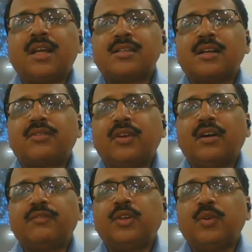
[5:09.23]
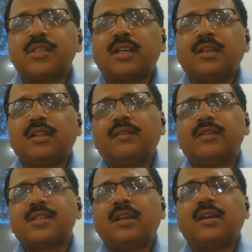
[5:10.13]
national tree of USA, they
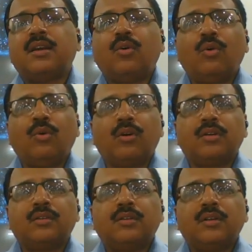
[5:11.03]
will say oak.